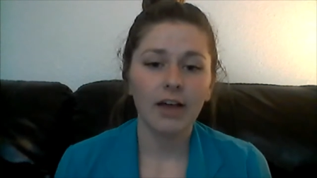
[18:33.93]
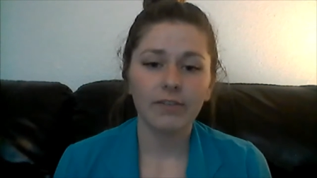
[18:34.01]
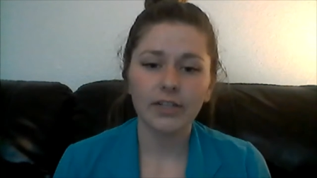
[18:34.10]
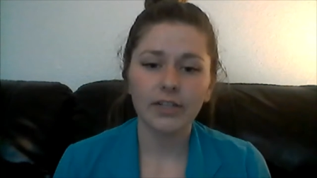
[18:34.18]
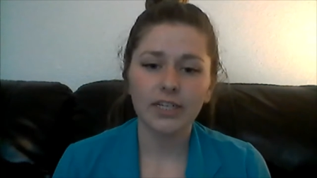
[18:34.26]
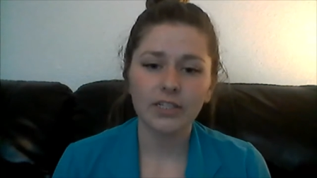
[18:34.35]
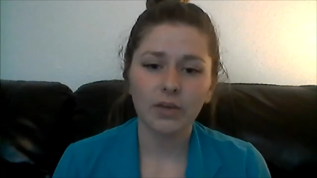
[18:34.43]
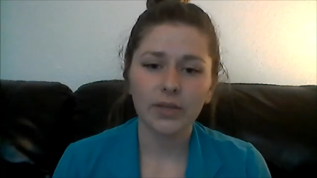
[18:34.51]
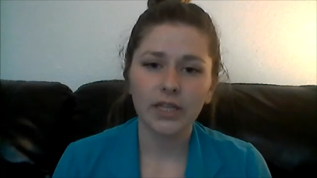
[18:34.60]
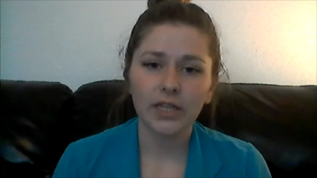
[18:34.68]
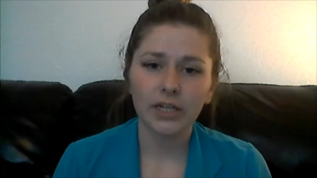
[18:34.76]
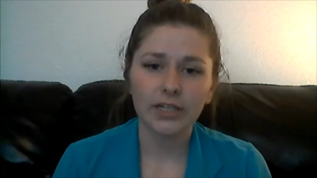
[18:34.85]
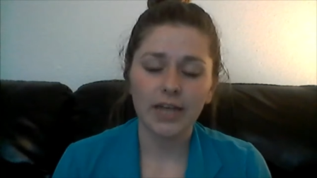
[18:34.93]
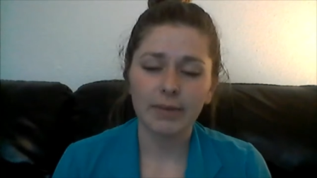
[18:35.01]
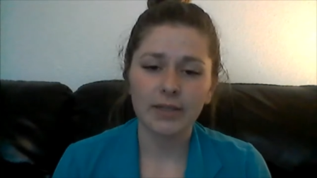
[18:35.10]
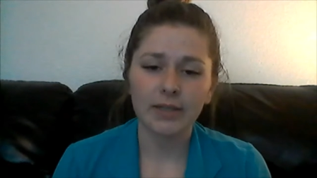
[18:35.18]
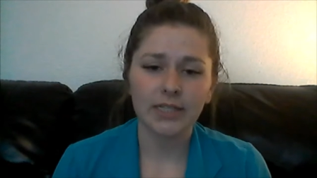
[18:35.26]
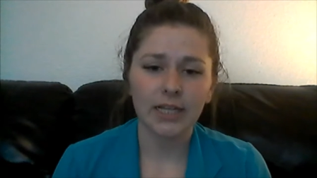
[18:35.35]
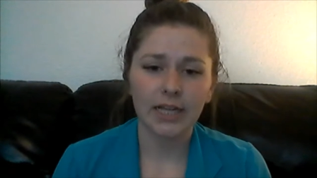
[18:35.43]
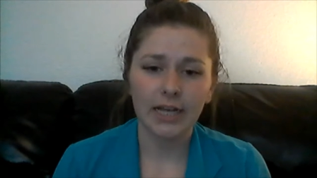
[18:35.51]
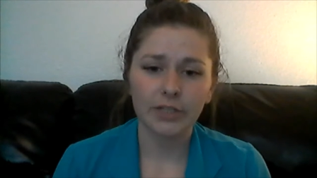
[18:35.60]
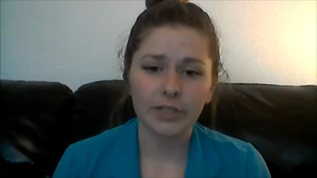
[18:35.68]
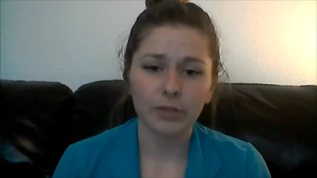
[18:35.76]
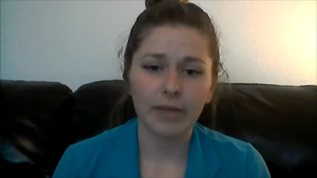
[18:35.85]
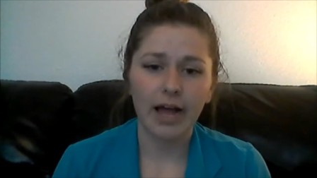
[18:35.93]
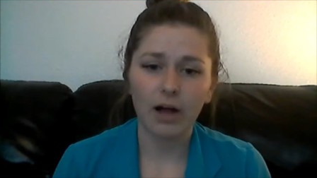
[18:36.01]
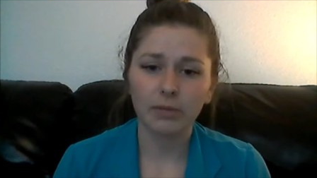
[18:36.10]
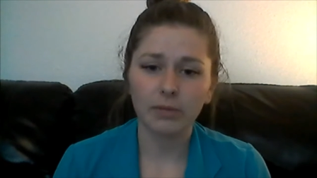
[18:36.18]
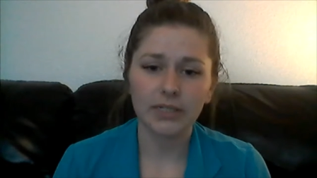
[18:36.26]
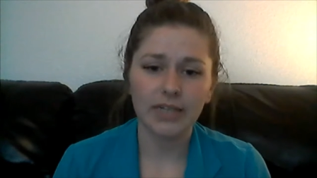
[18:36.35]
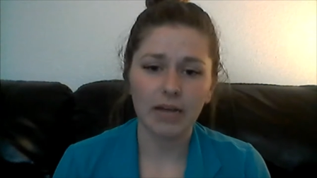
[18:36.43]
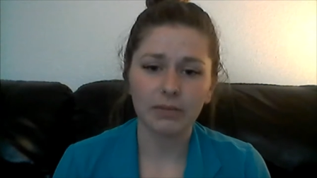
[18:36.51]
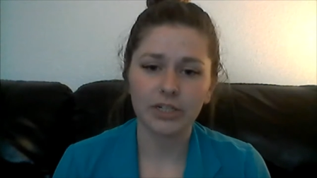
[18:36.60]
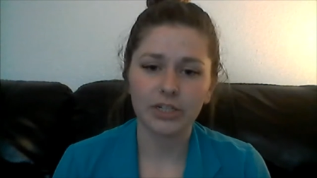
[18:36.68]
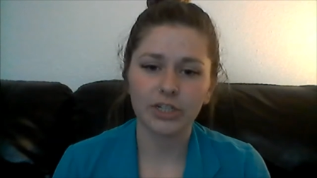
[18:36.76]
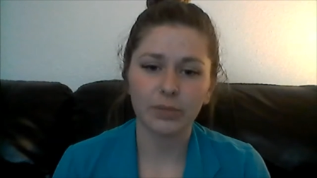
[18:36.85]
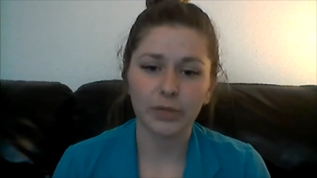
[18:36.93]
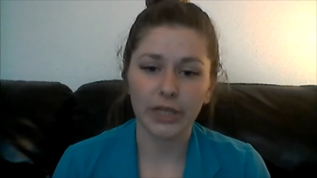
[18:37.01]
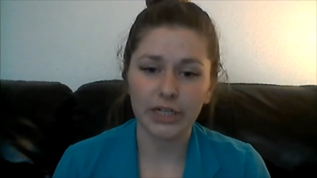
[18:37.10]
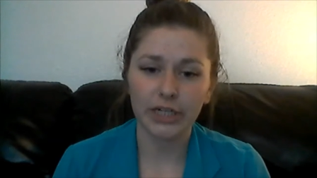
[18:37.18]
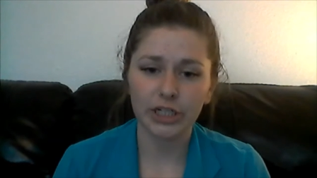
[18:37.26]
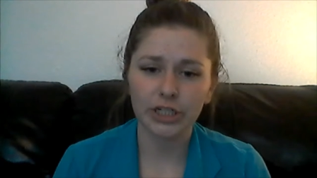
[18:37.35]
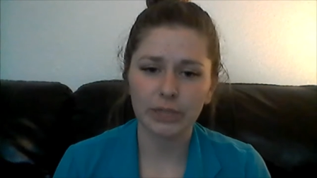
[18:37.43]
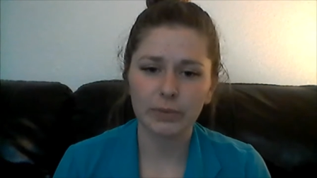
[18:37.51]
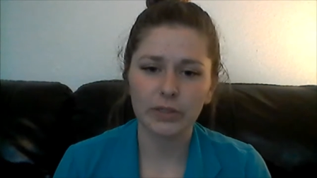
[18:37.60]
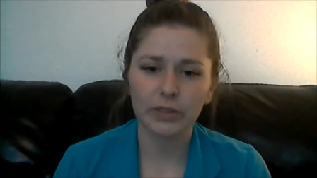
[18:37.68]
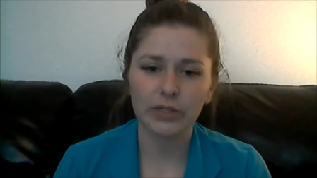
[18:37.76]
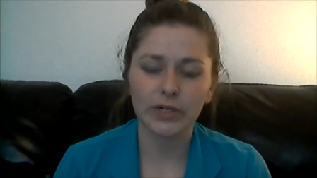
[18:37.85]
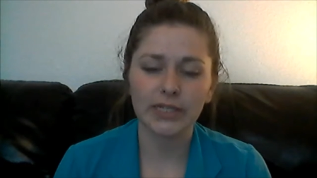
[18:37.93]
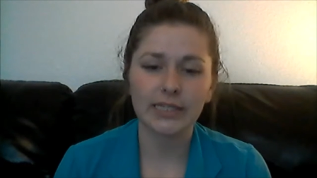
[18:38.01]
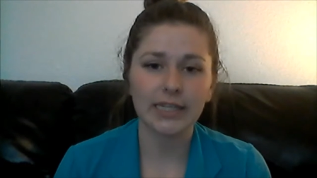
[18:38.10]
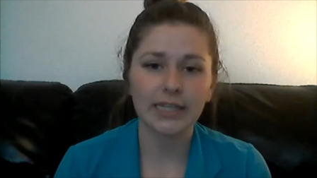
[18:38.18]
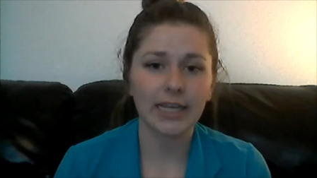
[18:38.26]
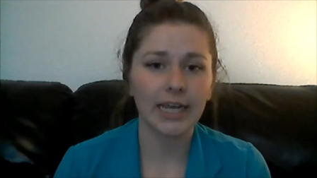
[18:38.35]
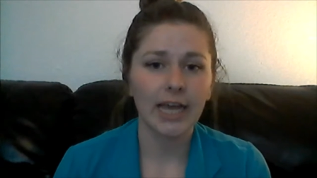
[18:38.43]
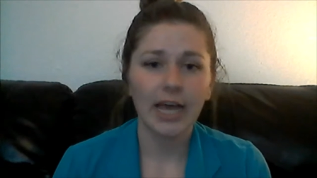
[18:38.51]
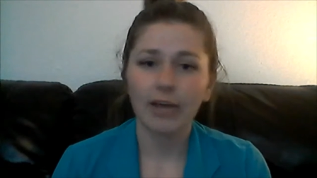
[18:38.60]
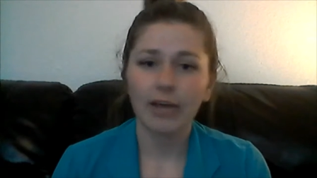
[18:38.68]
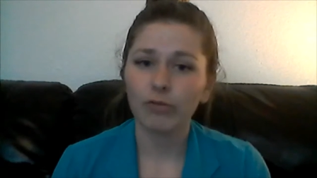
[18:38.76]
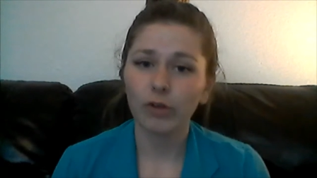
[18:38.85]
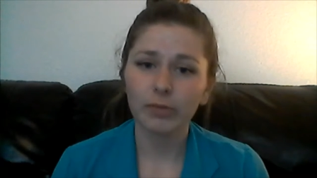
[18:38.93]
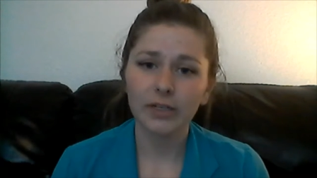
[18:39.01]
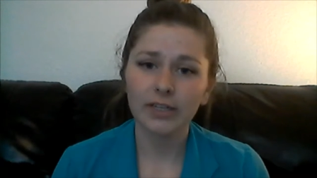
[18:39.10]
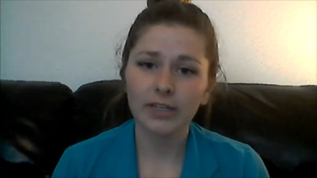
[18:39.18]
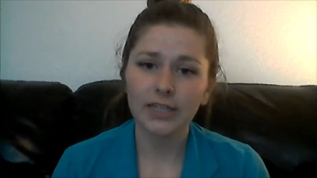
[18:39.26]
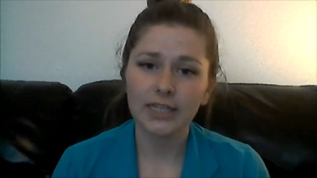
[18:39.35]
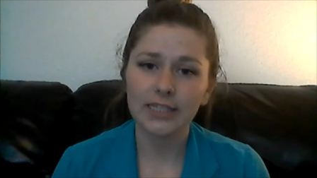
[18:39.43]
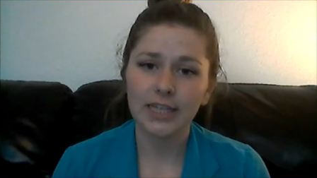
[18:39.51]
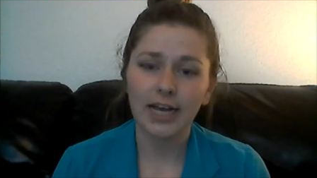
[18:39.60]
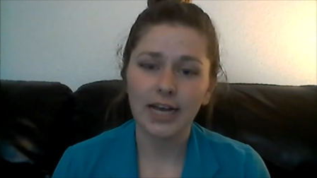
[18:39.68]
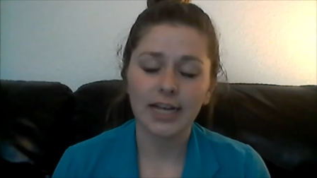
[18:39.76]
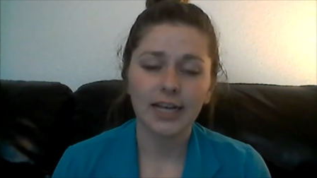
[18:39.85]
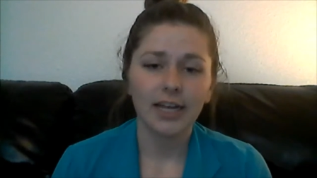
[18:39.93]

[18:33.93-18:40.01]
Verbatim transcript: felt as though with the little time I was in the classroom, it helped establish some relationships with students and they informed me on things that,